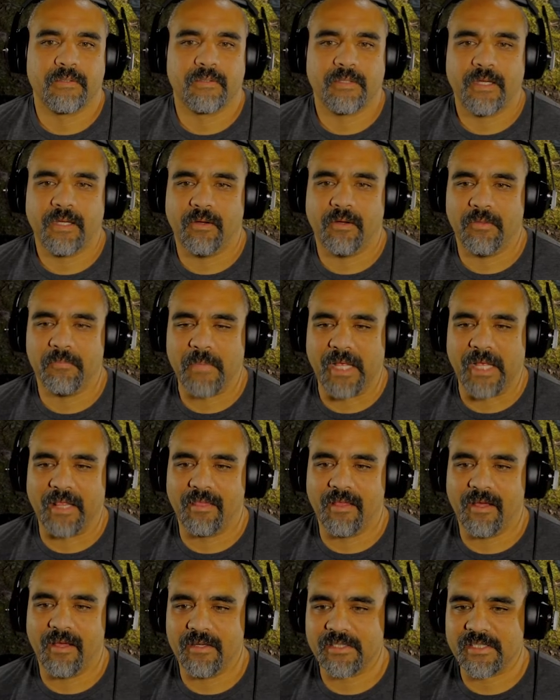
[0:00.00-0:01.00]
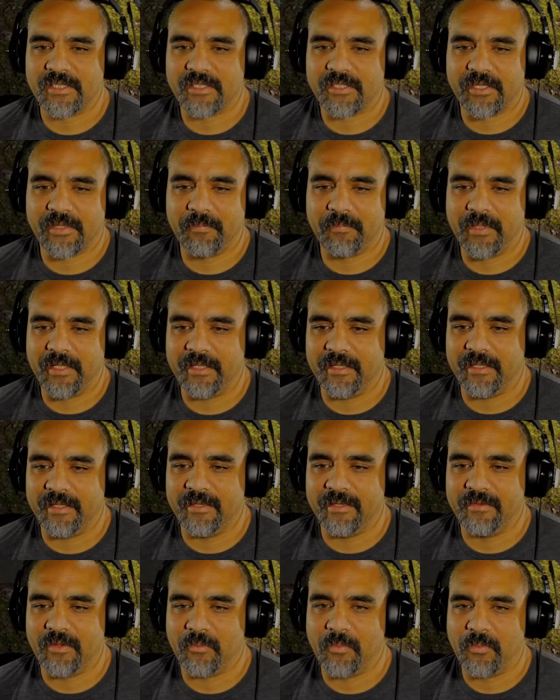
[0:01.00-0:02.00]
Okay, all my logs are going to be
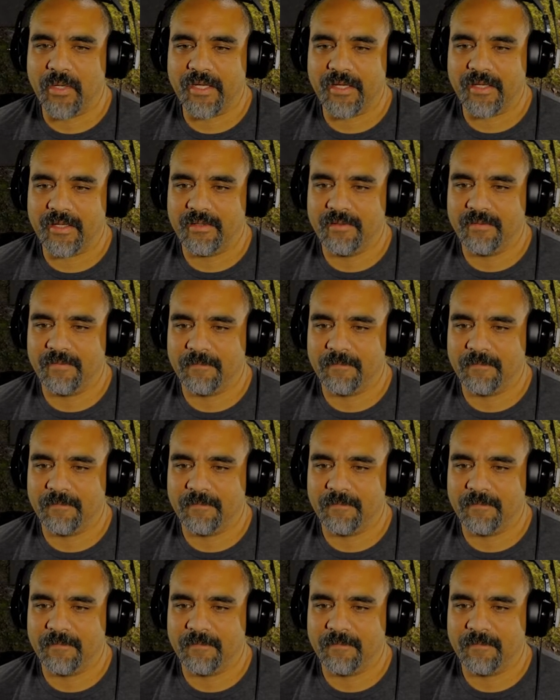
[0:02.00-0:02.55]
in the way.